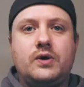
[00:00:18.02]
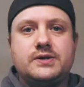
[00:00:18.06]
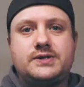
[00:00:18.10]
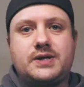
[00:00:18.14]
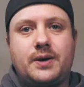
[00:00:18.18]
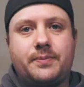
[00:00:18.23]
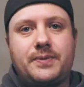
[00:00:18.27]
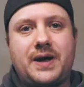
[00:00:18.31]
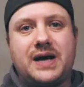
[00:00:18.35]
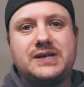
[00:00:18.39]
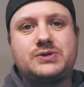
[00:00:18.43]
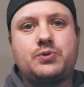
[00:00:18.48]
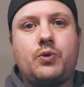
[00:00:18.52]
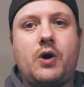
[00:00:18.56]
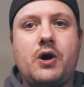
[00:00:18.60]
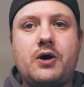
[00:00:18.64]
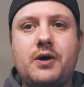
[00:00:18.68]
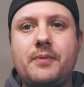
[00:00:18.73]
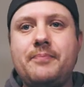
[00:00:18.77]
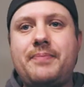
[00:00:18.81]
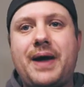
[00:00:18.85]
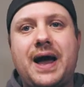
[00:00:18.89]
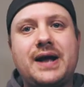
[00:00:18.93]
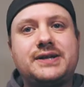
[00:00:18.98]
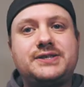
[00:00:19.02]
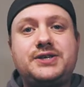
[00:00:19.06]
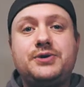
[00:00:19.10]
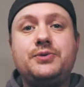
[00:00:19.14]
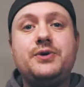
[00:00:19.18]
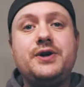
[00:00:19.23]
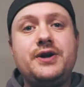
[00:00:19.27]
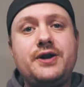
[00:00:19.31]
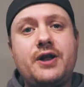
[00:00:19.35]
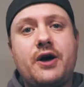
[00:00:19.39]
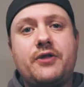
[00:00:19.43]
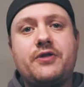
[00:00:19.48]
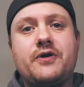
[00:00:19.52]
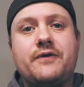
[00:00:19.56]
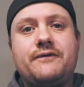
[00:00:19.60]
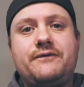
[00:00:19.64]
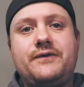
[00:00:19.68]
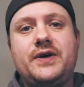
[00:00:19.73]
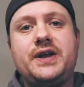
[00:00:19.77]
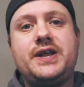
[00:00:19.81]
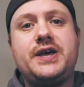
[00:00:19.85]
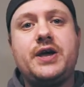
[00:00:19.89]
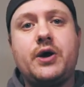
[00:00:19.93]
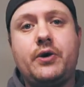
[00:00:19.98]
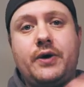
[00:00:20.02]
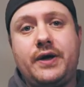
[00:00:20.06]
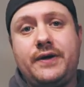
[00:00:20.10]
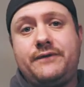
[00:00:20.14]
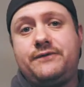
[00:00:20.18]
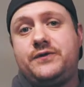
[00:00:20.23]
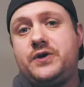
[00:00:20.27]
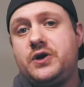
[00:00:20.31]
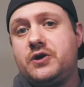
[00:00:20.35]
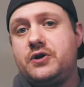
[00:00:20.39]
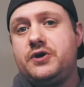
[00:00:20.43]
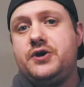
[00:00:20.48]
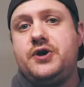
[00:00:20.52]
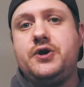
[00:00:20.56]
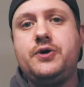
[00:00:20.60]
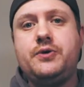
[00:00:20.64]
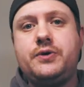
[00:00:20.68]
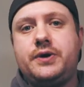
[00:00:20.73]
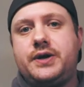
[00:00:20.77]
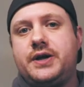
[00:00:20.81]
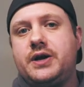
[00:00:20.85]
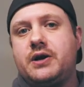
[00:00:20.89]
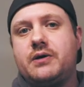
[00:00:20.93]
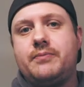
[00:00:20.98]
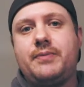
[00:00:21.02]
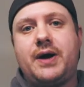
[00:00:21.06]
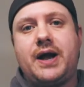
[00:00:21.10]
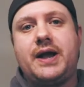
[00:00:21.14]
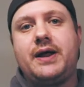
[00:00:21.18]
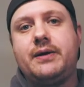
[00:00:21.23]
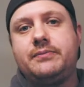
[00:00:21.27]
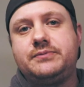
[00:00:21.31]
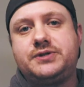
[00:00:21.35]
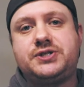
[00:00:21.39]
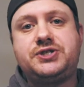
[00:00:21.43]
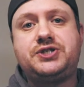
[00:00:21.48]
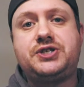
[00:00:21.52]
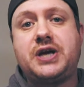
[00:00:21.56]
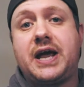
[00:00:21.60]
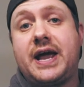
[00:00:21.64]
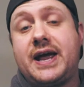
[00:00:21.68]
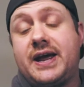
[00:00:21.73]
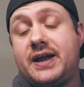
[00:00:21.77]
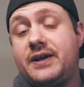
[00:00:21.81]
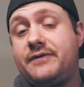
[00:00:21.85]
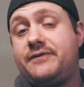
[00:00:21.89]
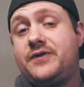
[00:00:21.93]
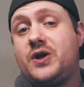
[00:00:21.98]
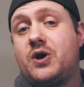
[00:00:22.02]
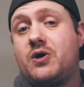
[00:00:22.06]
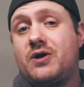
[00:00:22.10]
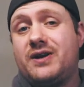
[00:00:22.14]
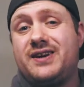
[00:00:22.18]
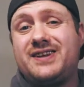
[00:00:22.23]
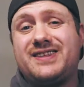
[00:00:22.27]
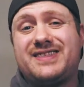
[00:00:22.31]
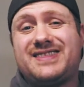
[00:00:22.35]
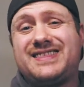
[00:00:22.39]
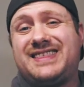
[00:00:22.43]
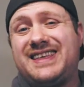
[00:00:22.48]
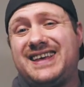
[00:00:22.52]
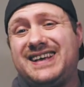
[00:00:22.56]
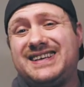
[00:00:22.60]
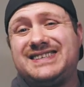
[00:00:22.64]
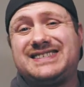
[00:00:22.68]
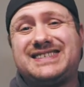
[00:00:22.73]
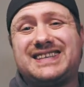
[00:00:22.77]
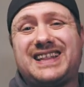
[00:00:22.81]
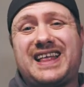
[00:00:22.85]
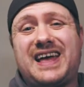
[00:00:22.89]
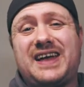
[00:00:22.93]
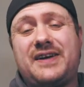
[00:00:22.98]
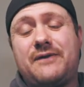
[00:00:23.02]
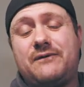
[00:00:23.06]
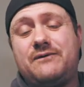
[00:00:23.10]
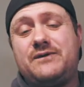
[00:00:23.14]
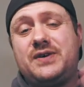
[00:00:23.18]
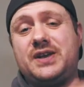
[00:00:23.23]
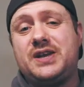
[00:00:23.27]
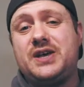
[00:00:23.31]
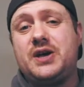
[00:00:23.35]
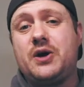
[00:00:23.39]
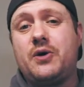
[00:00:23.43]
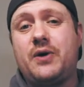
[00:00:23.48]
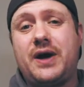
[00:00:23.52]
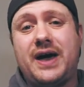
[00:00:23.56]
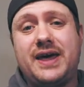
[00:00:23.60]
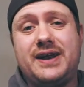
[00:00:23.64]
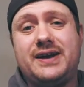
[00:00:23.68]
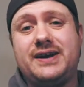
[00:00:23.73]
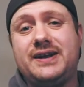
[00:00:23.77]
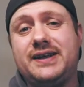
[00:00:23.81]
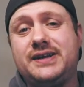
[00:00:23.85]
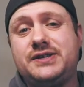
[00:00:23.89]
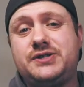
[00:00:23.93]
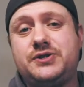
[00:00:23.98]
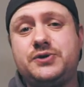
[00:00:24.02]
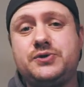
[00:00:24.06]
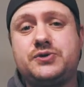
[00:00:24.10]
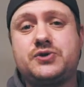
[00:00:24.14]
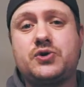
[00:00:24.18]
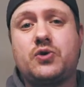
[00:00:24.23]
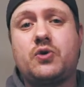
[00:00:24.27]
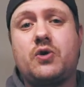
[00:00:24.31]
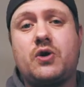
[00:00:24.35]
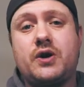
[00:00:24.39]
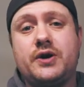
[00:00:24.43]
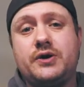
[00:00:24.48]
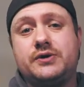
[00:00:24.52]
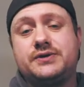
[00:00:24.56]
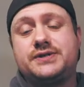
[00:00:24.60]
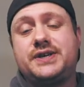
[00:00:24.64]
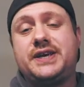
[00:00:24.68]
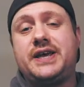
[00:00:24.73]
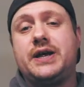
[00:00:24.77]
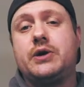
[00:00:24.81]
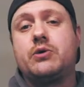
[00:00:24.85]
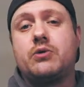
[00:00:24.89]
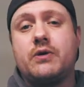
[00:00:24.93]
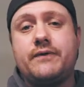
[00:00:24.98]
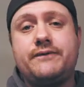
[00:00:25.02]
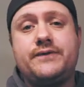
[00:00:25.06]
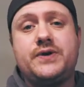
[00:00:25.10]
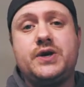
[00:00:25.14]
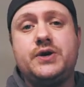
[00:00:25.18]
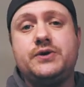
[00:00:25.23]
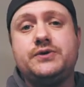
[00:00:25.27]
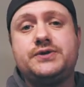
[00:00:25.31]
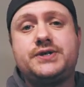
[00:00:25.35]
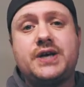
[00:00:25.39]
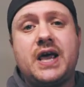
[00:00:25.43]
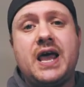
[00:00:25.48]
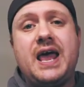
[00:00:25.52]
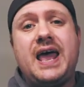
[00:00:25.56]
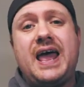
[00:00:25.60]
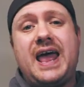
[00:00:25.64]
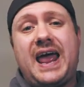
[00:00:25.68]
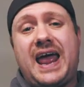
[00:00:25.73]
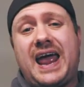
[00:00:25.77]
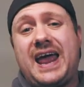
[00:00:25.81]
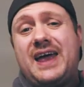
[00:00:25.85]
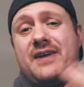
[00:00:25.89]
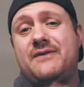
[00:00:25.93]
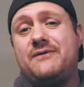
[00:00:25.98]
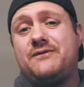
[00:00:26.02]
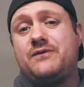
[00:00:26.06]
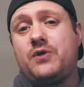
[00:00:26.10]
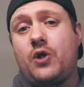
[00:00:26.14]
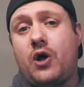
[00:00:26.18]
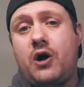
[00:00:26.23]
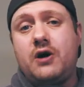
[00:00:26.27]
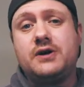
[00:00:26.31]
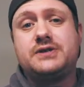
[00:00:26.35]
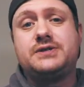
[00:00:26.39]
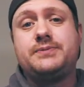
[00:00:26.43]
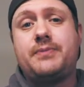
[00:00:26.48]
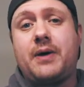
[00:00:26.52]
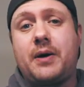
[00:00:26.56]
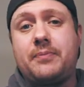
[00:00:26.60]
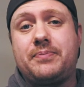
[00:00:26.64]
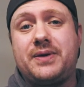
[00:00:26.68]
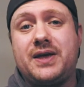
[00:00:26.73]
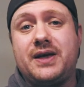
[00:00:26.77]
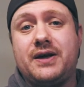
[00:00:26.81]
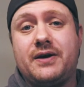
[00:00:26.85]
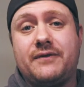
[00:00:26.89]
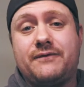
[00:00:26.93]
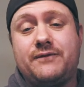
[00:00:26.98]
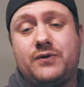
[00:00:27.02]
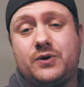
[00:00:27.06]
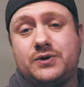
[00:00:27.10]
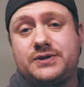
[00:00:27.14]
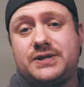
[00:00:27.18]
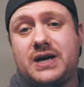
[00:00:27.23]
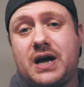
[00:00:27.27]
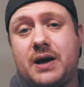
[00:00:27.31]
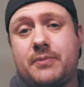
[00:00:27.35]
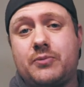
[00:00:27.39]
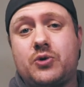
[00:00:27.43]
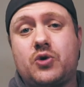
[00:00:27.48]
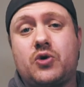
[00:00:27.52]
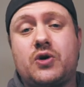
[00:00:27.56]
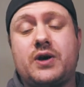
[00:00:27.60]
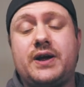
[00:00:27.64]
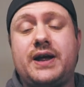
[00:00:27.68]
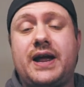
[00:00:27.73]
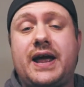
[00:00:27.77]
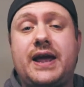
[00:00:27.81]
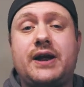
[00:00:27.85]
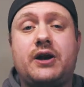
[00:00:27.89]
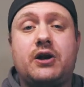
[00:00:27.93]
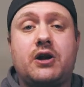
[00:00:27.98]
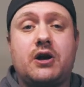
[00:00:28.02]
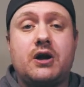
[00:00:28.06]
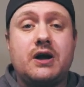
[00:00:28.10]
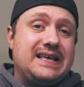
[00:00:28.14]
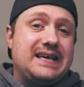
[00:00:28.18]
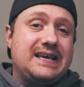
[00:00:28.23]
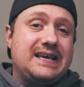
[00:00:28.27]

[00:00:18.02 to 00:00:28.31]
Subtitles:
What's up, guys? Welcome back to another video. If you're new here, my name's Jay, and if you're into things like video editing tutorials, gear reviews, and vlogs about being a full-time creator,